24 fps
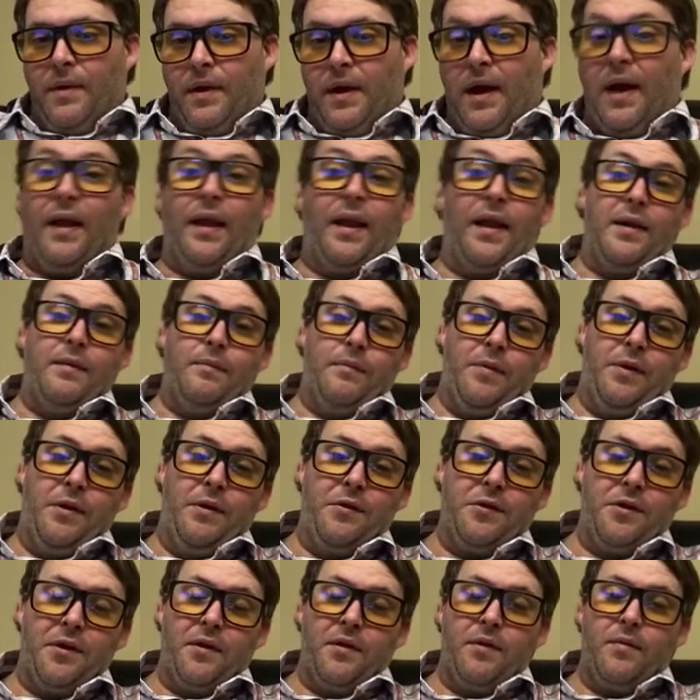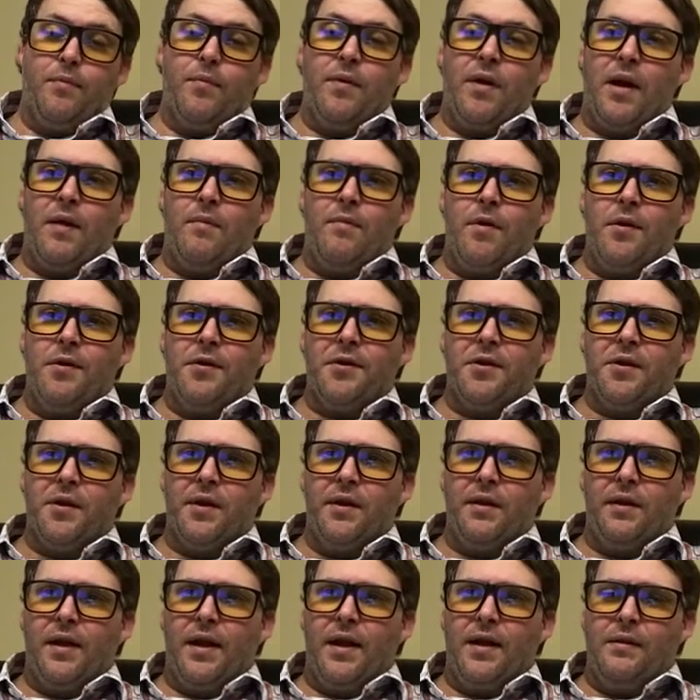I like music, but I
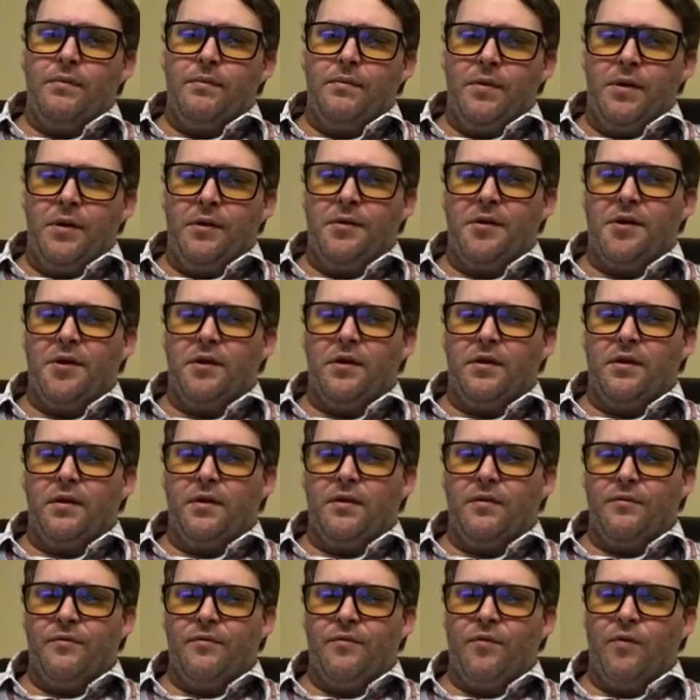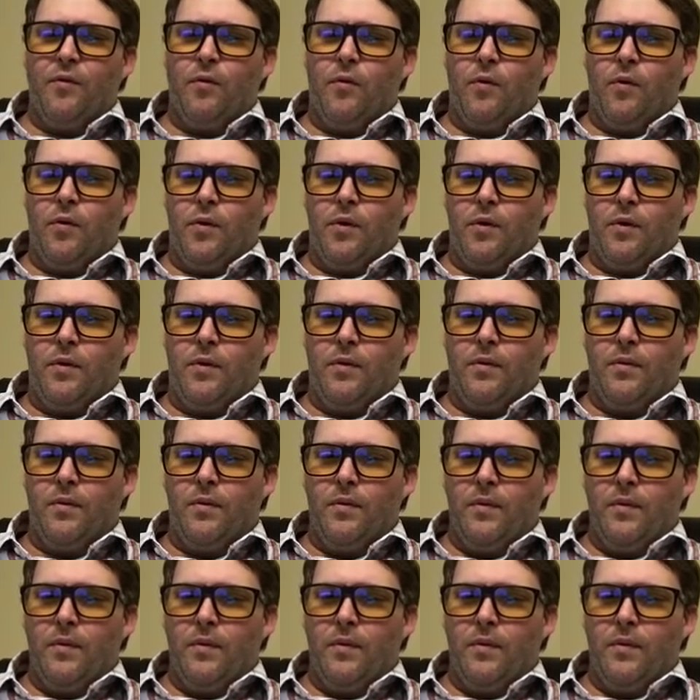mostly like music for